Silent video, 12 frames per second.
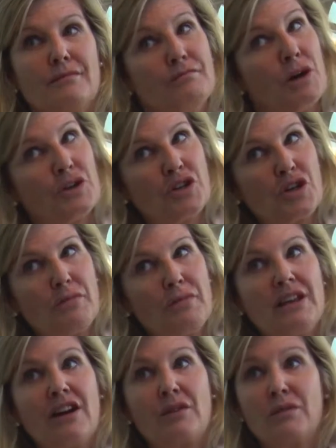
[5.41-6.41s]
Mojo
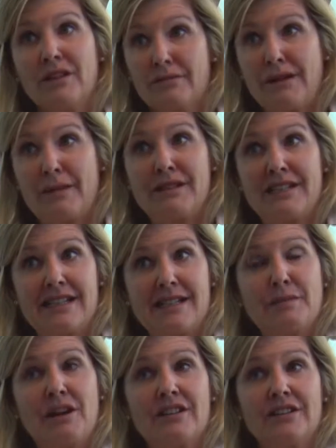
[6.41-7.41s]
PR with my business
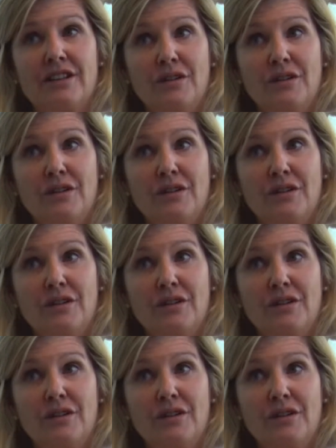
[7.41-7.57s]
partner